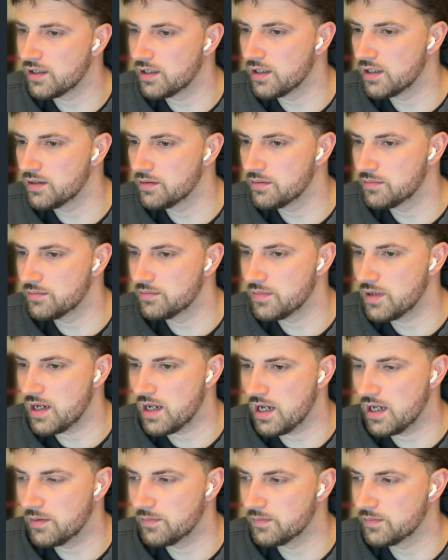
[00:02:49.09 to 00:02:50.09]

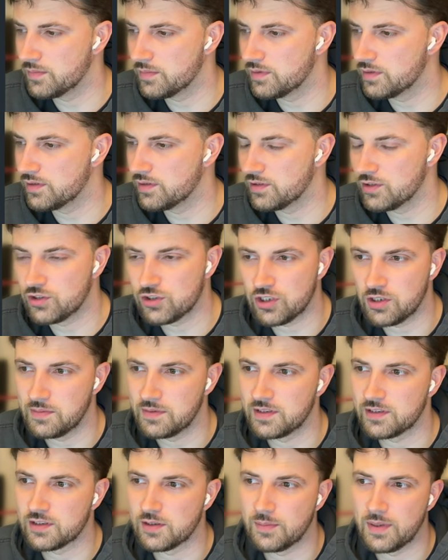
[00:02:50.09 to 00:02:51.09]
I'm
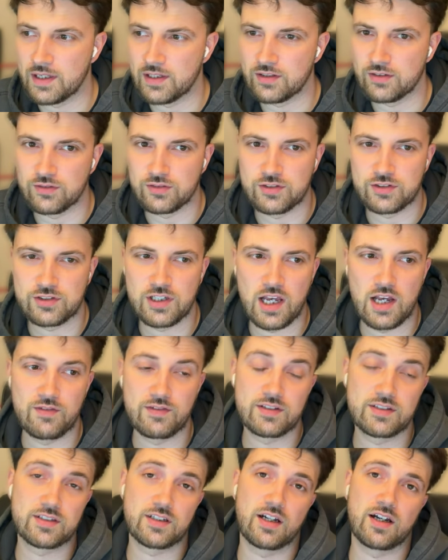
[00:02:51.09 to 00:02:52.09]
assuming it's depending on
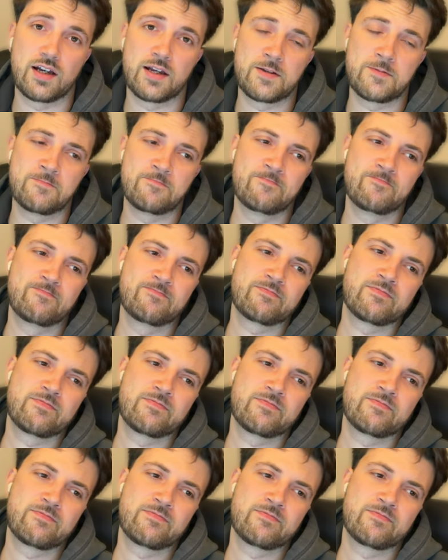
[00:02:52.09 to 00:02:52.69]
server time.